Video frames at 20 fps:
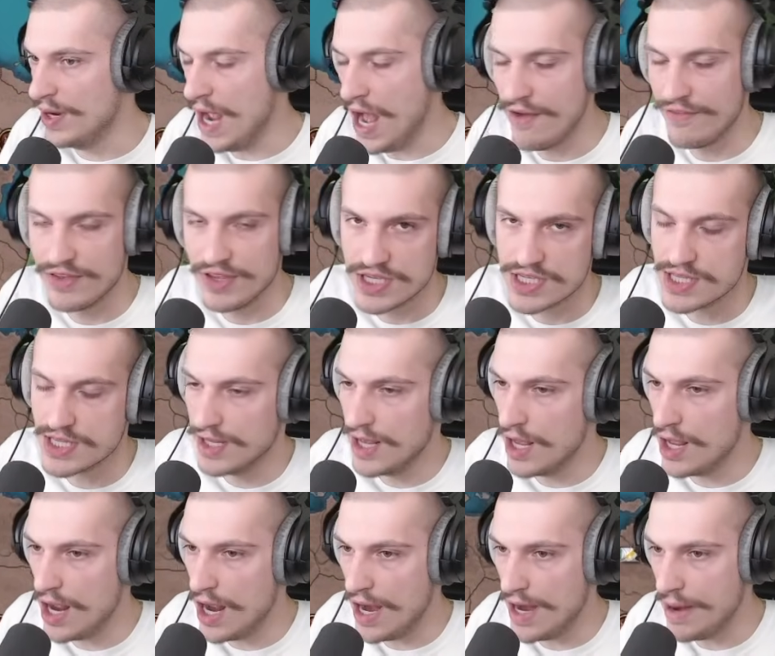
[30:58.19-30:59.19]
Obviously,
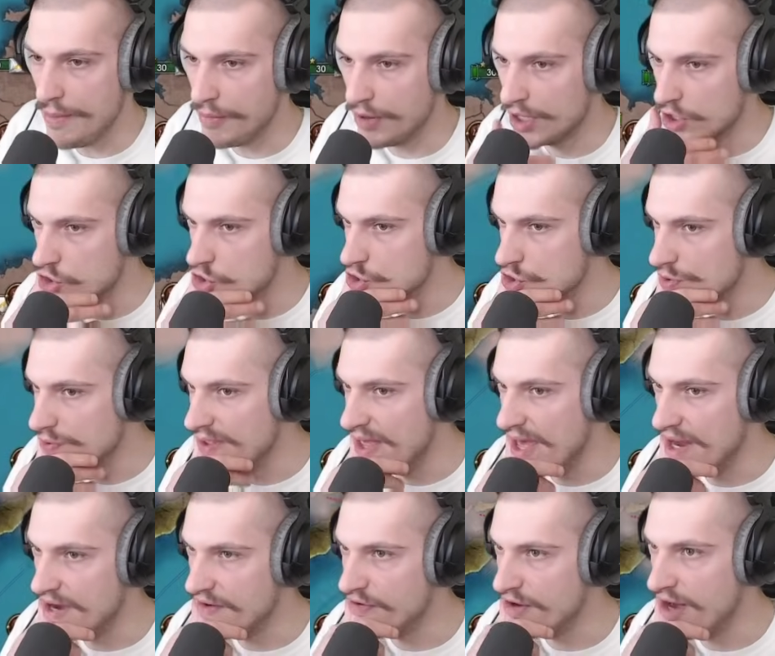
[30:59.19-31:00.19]
I am gonna show
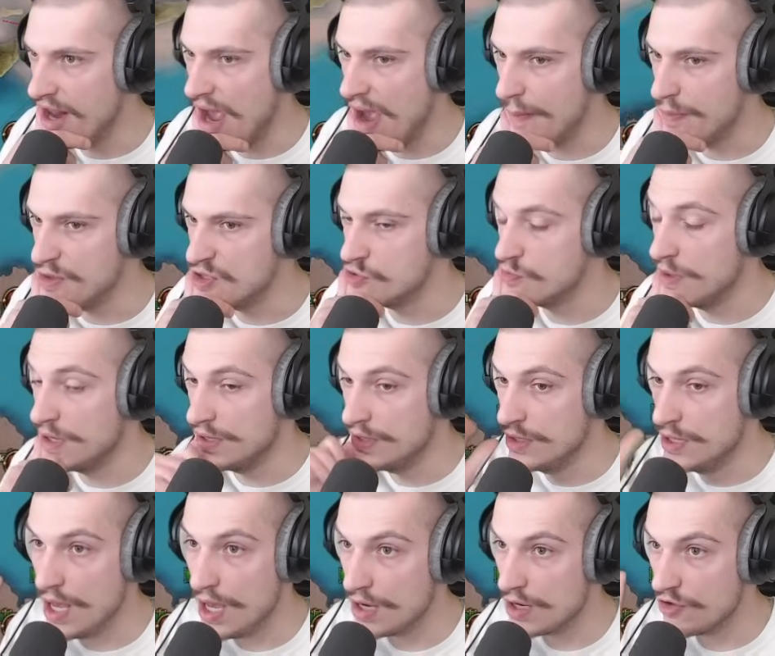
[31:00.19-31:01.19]
that if it happens, but
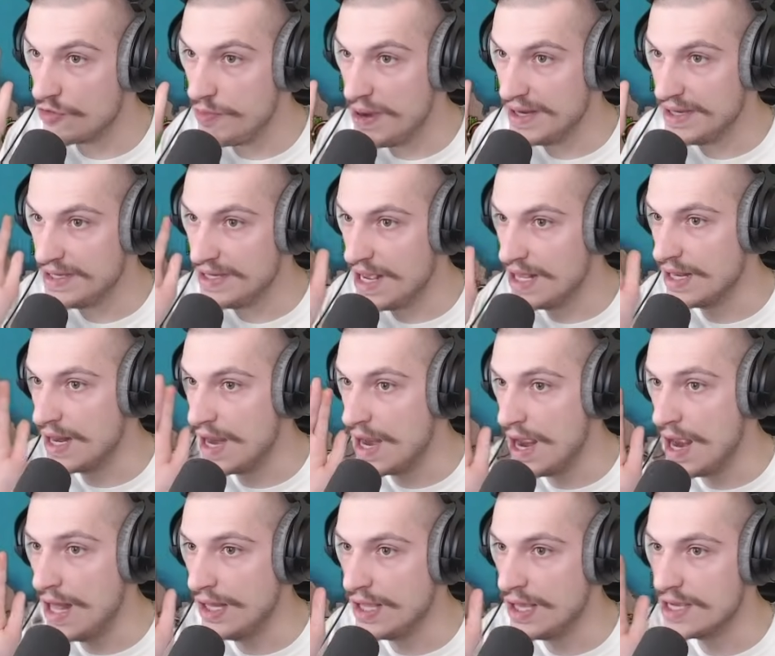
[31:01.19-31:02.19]
none of my 10
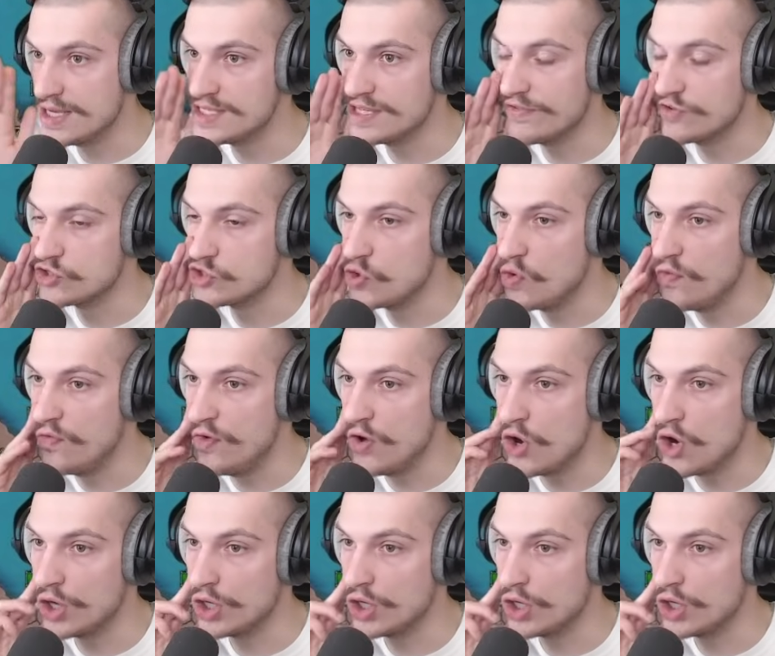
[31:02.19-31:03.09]
allies have so far